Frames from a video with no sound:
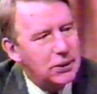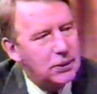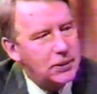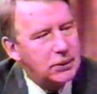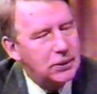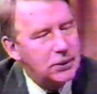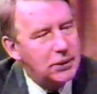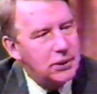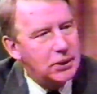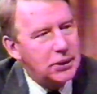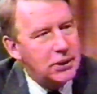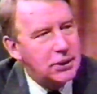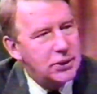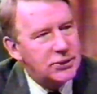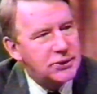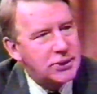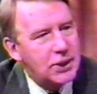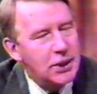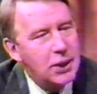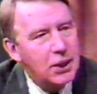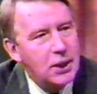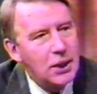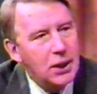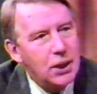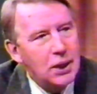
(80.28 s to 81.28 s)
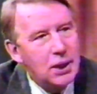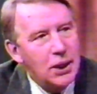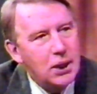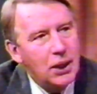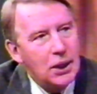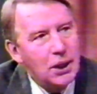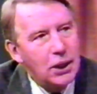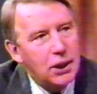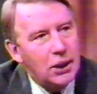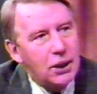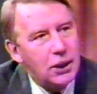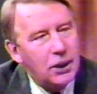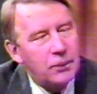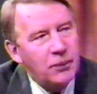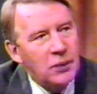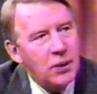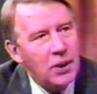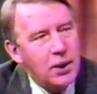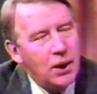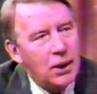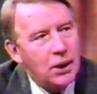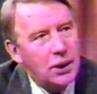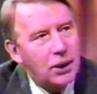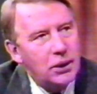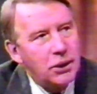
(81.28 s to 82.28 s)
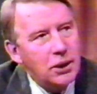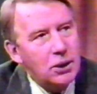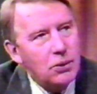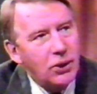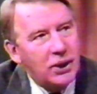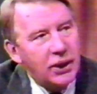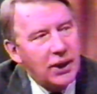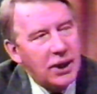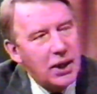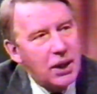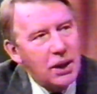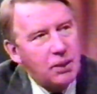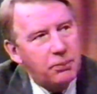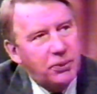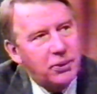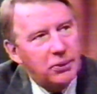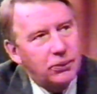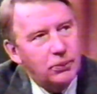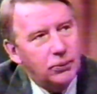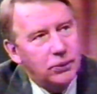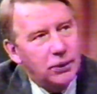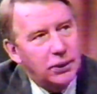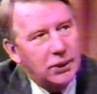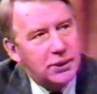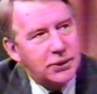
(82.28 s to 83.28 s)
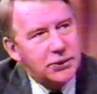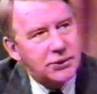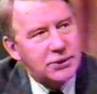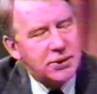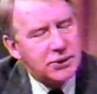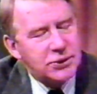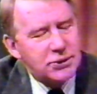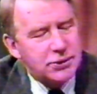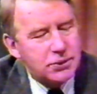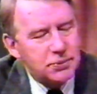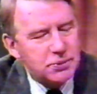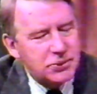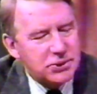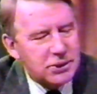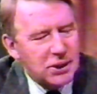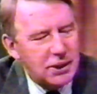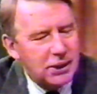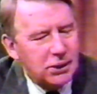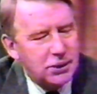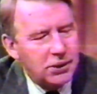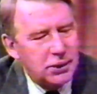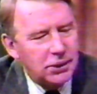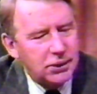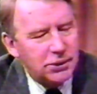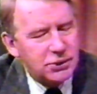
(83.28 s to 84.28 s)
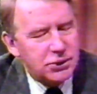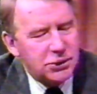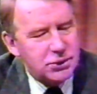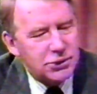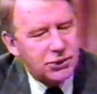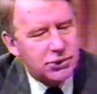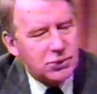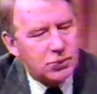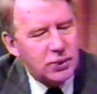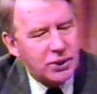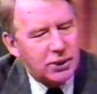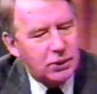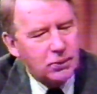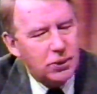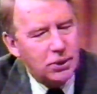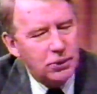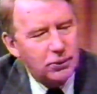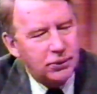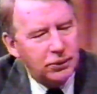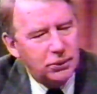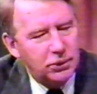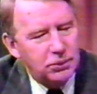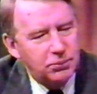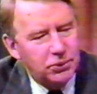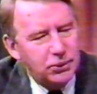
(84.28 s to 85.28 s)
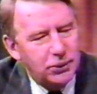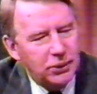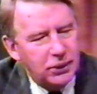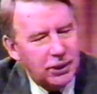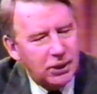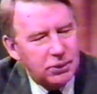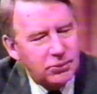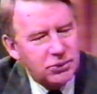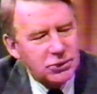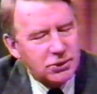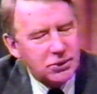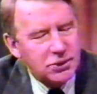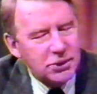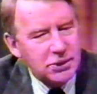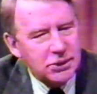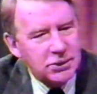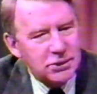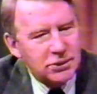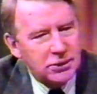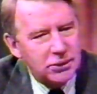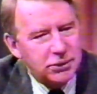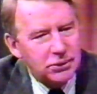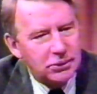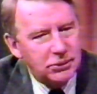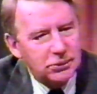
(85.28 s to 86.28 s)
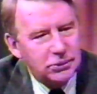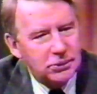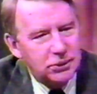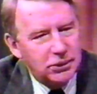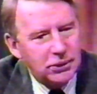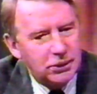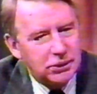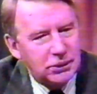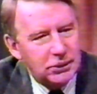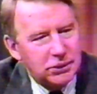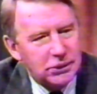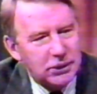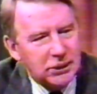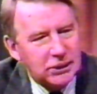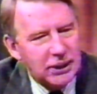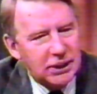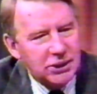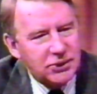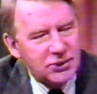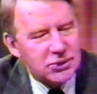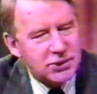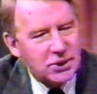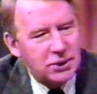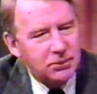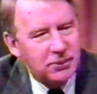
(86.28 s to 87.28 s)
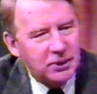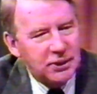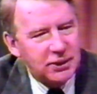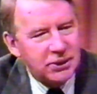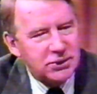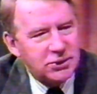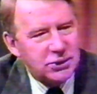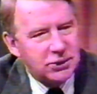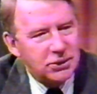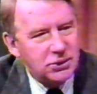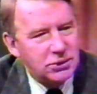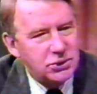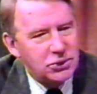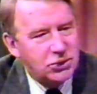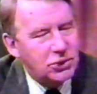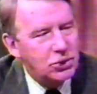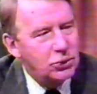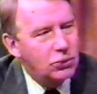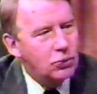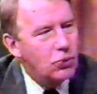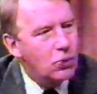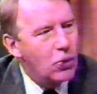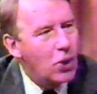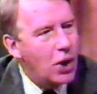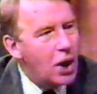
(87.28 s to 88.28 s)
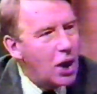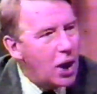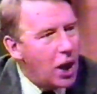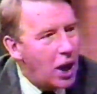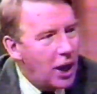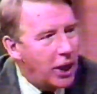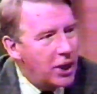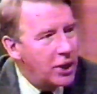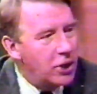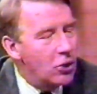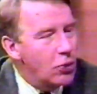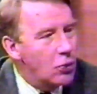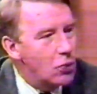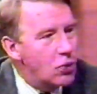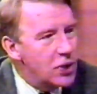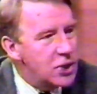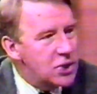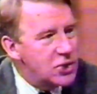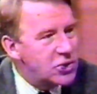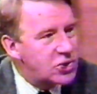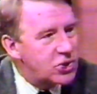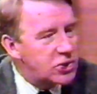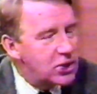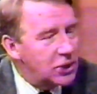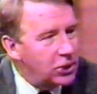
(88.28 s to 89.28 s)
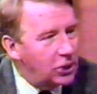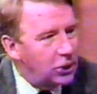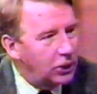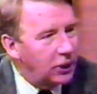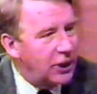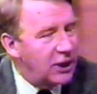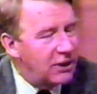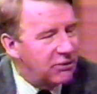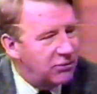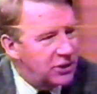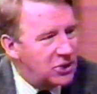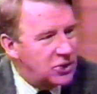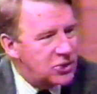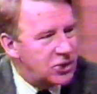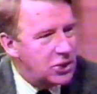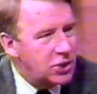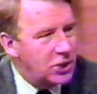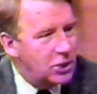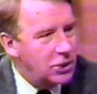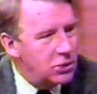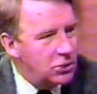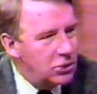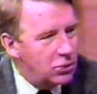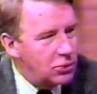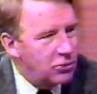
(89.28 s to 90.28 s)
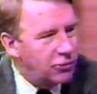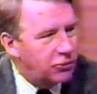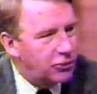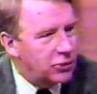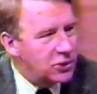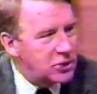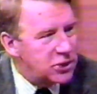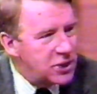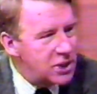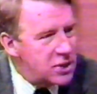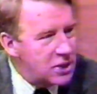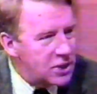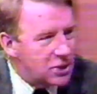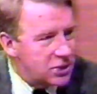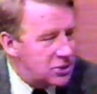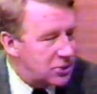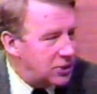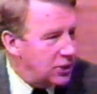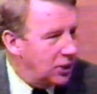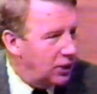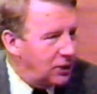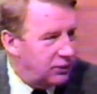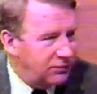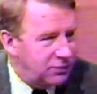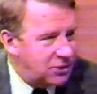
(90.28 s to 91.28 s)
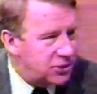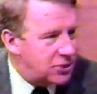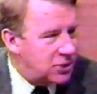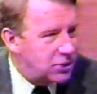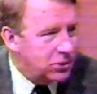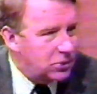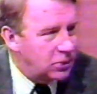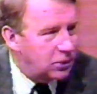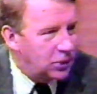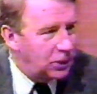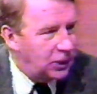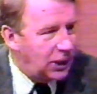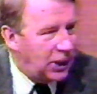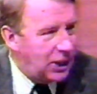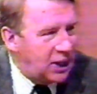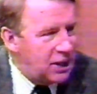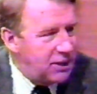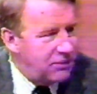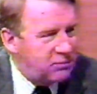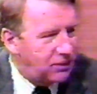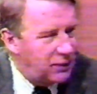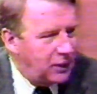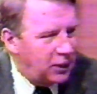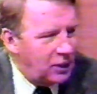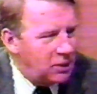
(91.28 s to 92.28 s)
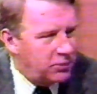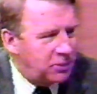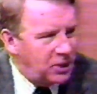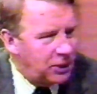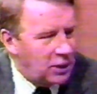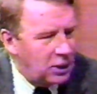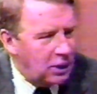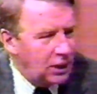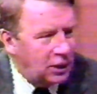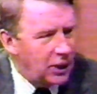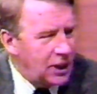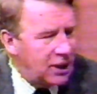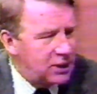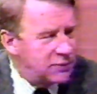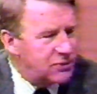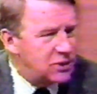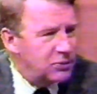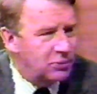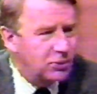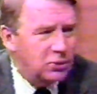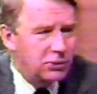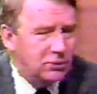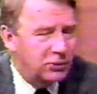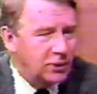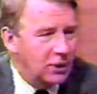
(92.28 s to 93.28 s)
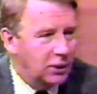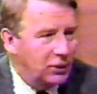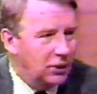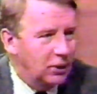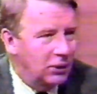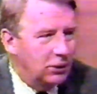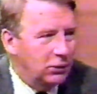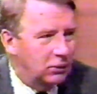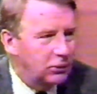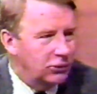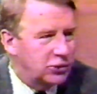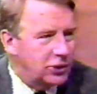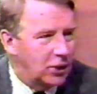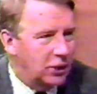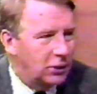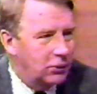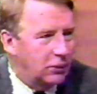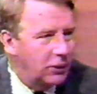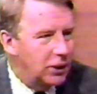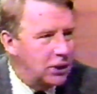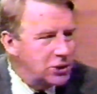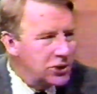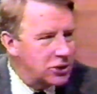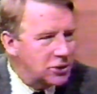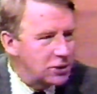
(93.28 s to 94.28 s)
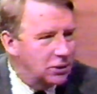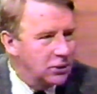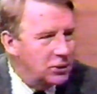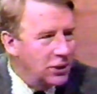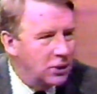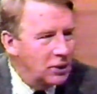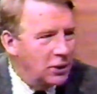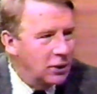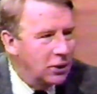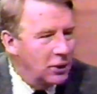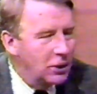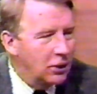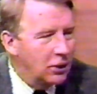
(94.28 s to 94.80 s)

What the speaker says: Yeah, it is. I think what happened was, as some psychologists we quote in the book, I was trying to get some answers to why we still have this cue for tears, all of us who were alive then. I mean, our lives have moved on a whole generation.